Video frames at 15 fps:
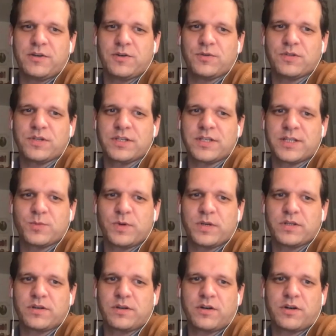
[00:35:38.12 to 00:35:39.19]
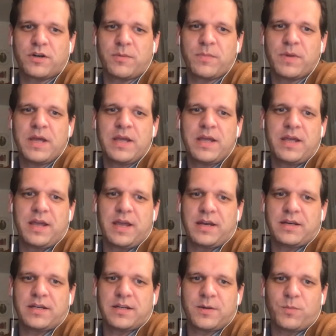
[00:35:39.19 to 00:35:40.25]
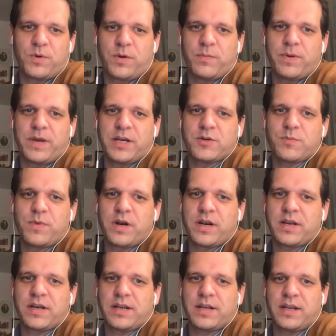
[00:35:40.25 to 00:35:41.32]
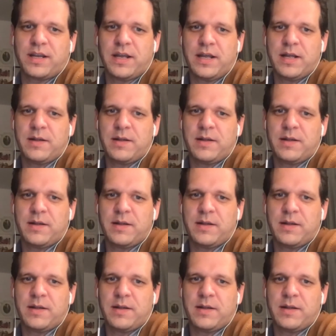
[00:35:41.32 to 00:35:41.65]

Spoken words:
to successwise.com and the one-page marketing